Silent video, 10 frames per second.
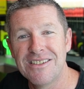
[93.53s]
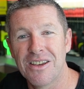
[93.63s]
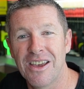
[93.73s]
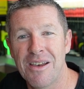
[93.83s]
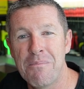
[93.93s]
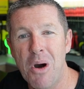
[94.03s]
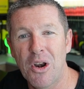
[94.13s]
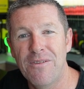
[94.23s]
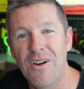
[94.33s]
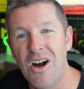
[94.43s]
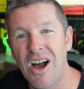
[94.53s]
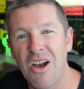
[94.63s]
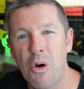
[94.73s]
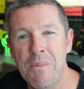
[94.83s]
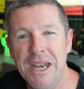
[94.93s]
to
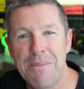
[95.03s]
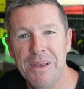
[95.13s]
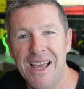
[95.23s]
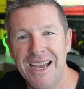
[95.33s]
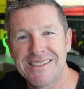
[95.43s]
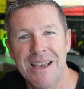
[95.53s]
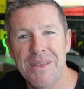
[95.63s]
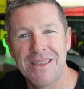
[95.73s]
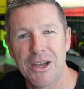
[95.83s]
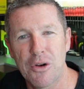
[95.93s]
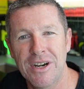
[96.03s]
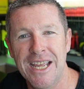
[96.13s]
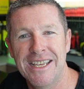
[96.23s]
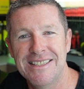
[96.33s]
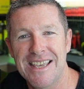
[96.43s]
modify or manipulate something that
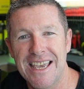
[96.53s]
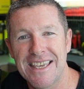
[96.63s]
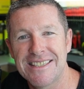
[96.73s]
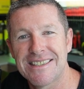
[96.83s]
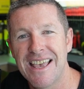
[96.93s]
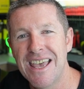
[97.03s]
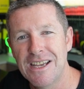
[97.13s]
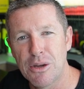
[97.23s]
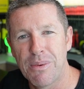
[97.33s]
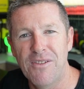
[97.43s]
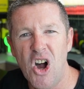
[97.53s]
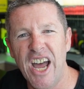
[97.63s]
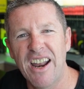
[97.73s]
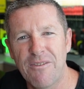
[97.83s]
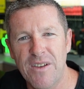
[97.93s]
already exists to
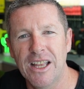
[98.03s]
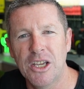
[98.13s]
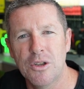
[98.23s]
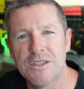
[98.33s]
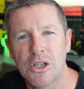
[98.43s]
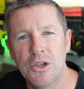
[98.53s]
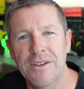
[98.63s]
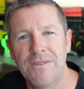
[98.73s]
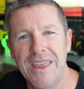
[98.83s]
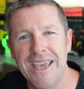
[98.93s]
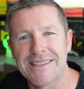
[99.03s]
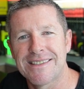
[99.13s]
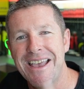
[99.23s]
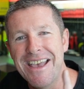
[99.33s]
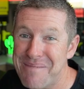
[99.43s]
provide a fairly good solution for
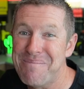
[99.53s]
this.